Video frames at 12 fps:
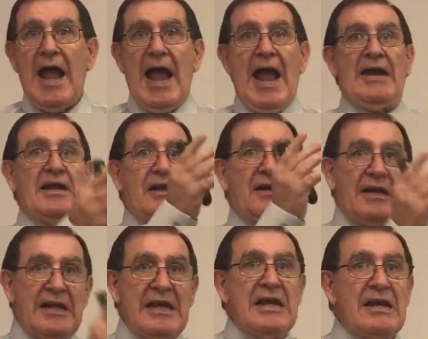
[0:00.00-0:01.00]
and he
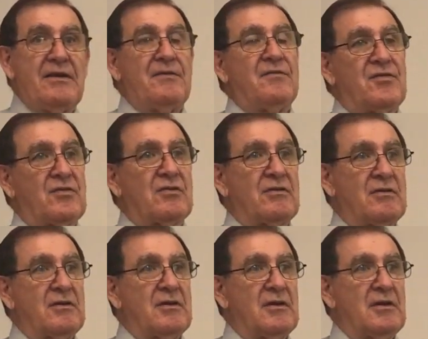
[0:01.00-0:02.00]
leaves
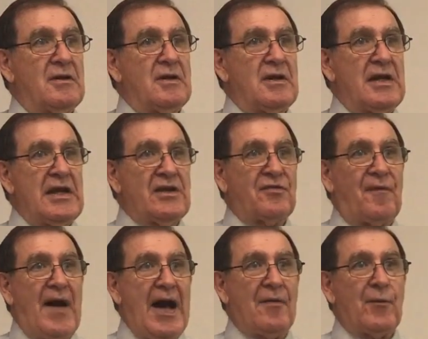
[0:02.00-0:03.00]
his
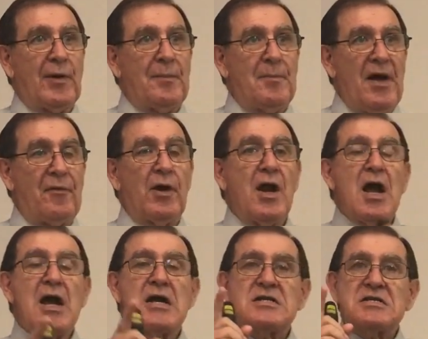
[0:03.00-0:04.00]
father and mother,
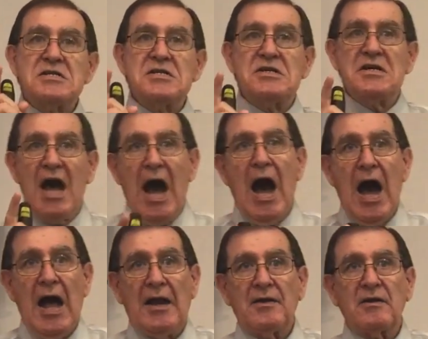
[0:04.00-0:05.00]

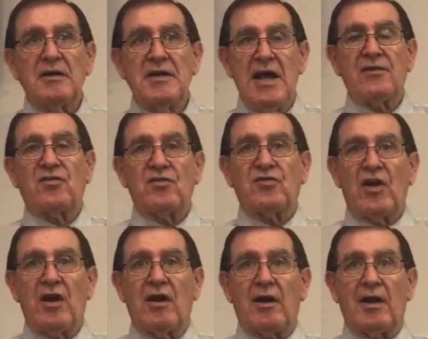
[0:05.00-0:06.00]
not
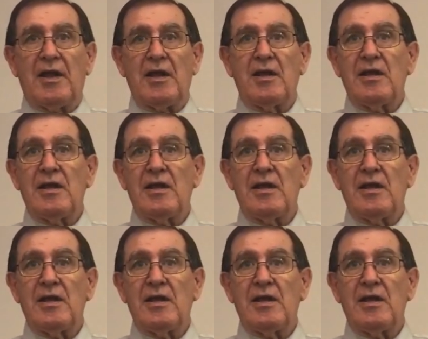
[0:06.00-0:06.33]
necessarily